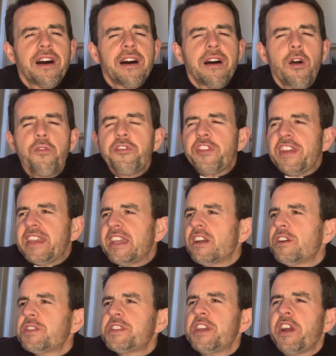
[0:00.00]
over the
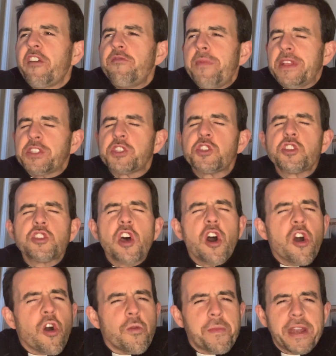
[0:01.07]
years there have been
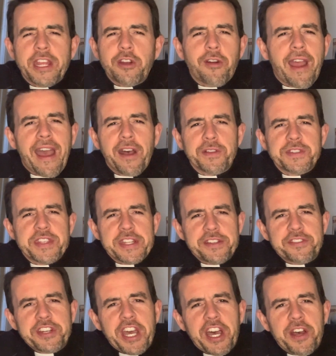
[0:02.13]
so many crowds that
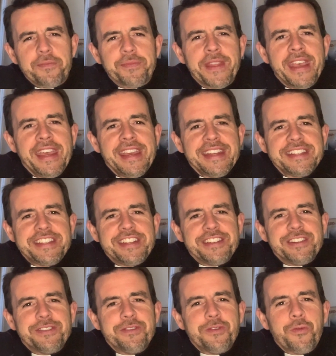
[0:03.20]
have come
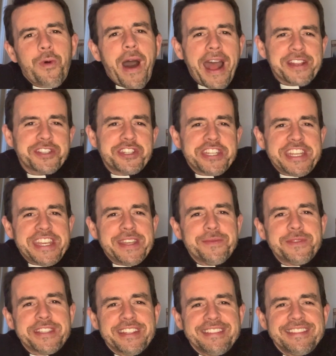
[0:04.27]
to watch
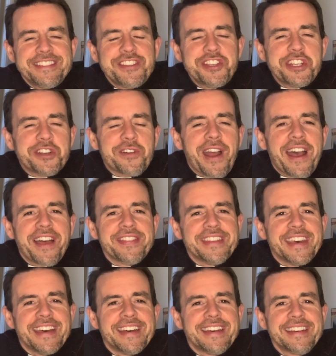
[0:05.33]
teams and cheer on
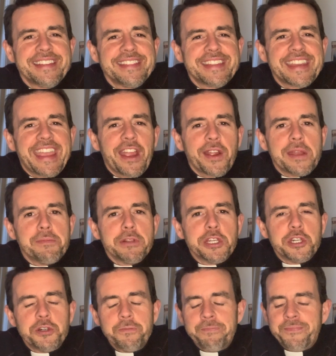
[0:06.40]
the Cary
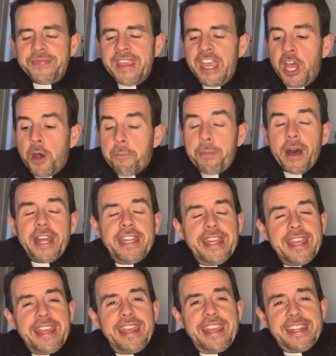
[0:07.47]
Blue. But
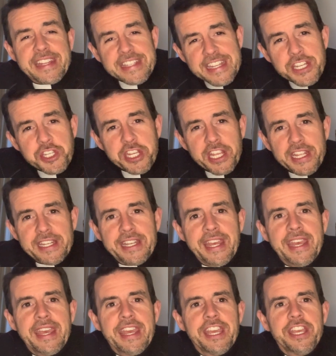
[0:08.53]
in addition,
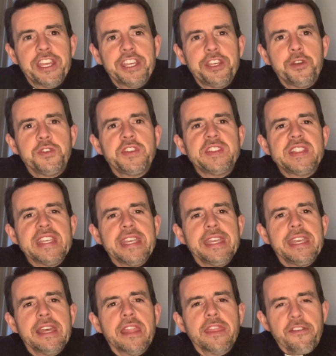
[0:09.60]
you
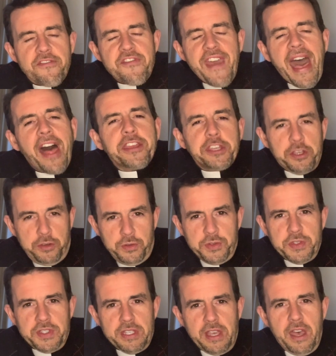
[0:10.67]
see the
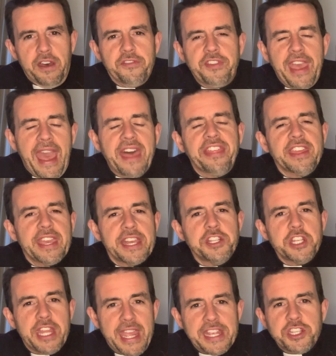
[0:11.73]
values of Catholic
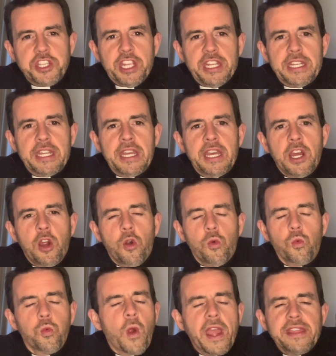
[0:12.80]
education
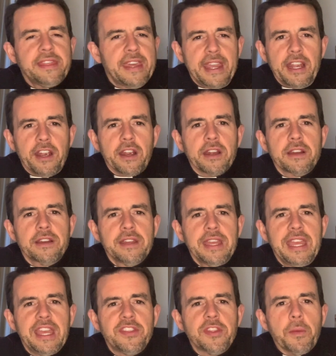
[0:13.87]
right there
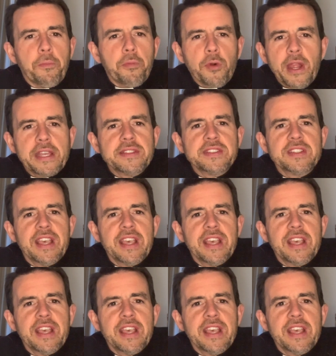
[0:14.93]
in the bricks